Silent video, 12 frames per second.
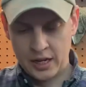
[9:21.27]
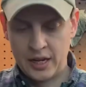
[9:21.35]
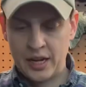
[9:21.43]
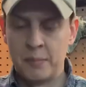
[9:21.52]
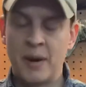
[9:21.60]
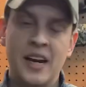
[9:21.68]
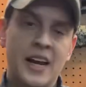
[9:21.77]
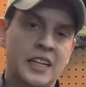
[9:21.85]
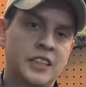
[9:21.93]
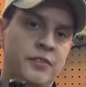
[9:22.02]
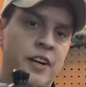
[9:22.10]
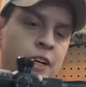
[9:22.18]
In my
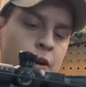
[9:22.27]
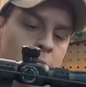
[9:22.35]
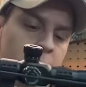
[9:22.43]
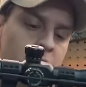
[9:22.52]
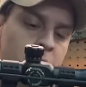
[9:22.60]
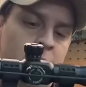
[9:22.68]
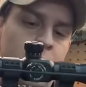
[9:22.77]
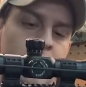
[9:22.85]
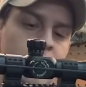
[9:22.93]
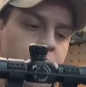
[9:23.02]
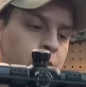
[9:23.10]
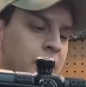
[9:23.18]
next video, I'm going to be
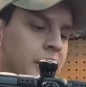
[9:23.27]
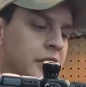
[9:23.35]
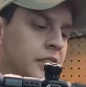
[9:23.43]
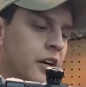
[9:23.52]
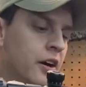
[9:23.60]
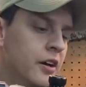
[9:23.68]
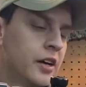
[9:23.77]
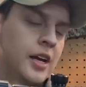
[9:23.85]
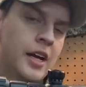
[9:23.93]
reviewing this gun,